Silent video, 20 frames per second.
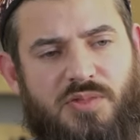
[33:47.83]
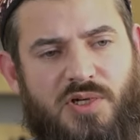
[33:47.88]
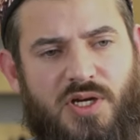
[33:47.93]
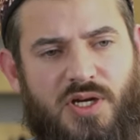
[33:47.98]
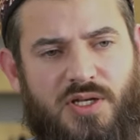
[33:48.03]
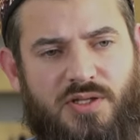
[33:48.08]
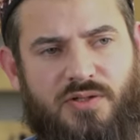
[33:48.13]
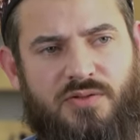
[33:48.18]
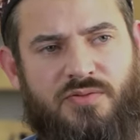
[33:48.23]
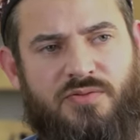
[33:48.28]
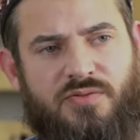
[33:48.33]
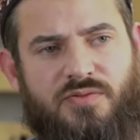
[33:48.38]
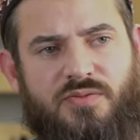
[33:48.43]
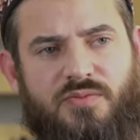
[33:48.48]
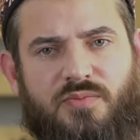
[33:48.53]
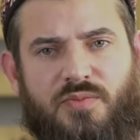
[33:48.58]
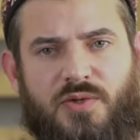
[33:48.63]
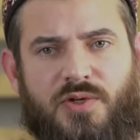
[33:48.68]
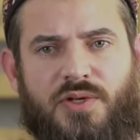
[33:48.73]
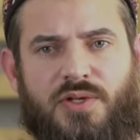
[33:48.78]
kind of
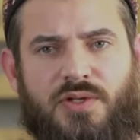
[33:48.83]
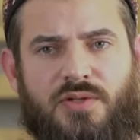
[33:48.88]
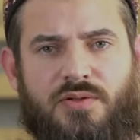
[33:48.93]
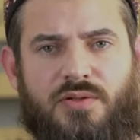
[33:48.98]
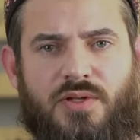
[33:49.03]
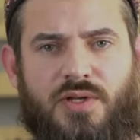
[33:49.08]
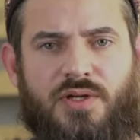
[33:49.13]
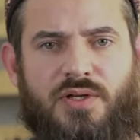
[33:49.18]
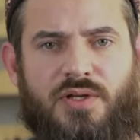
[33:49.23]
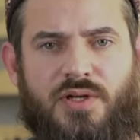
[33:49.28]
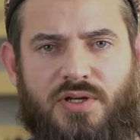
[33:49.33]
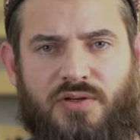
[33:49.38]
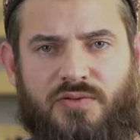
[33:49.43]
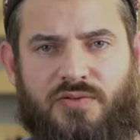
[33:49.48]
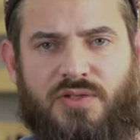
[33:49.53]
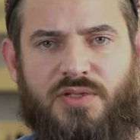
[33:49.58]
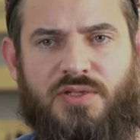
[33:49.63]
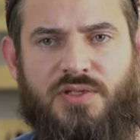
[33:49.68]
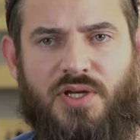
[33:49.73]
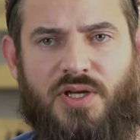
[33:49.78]
murid, yani kind
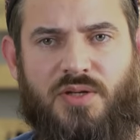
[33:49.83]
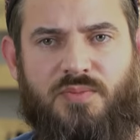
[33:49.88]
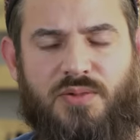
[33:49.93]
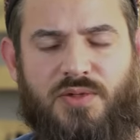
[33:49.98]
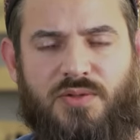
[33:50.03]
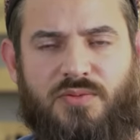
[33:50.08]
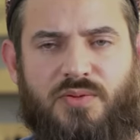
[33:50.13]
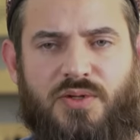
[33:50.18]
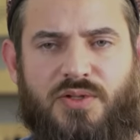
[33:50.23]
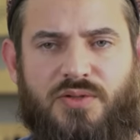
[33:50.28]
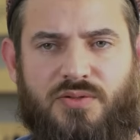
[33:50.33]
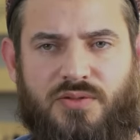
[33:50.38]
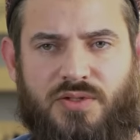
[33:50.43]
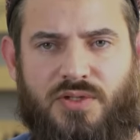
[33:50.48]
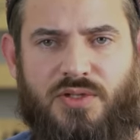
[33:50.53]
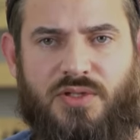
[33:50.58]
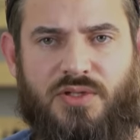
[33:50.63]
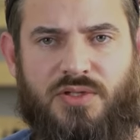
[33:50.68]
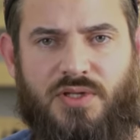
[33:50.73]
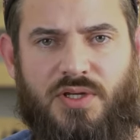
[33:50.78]
of disciple, went to
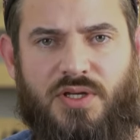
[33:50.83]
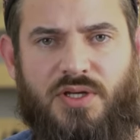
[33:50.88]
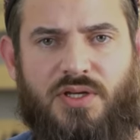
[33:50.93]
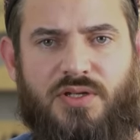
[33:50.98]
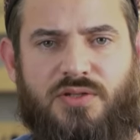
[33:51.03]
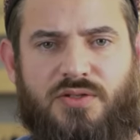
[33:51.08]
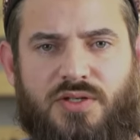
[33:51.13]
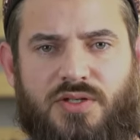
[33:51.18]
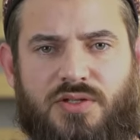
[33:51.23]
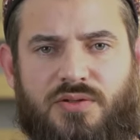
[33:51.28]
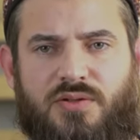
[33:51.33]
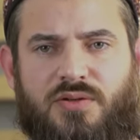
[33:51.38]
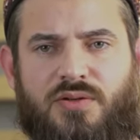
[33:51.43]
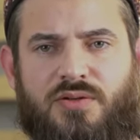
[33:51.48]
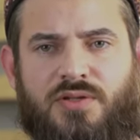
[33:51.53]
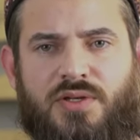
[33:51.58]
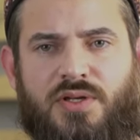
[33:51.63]
see the sheikh and said, you know,